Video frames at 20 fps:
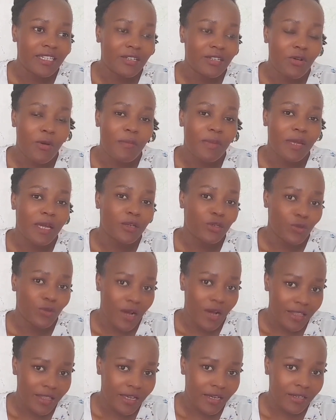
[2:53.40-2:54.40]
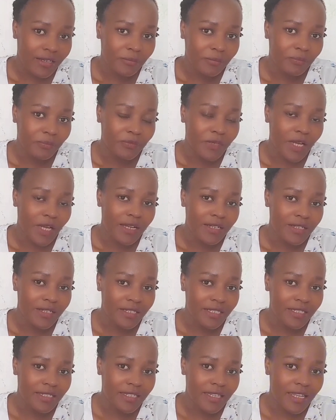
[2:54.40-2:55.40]
compared to other
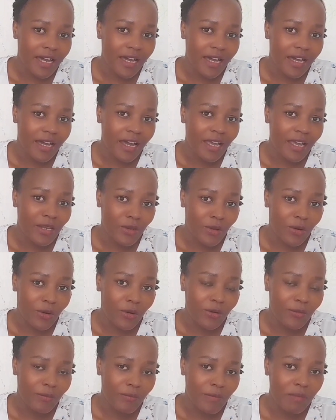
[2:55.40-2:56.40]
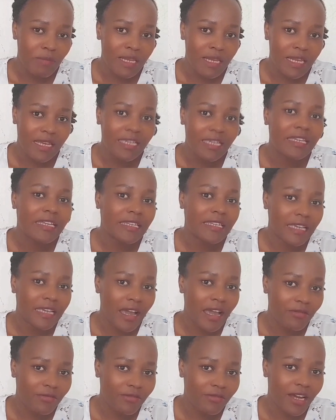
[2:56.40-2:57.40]
countries that I know, maybe like in
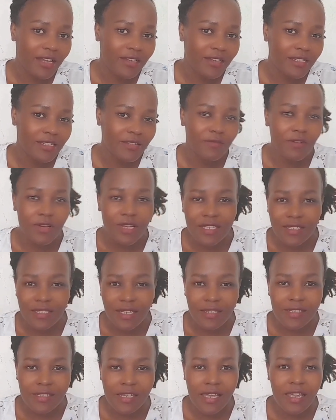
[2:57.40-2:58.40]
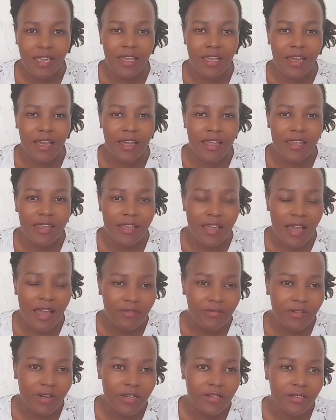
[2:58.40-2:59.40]
Gulf countries. For instance, in
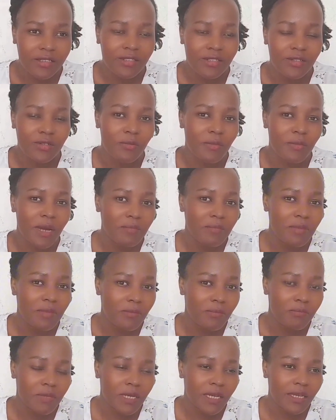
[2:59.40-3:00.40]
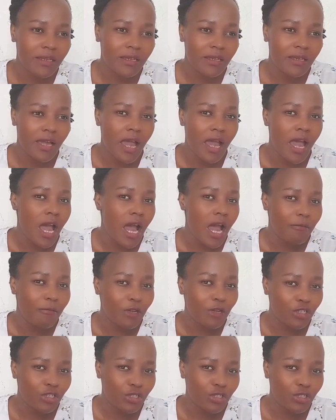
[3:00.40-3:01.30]
Gulf countries, you might be getting, I'm not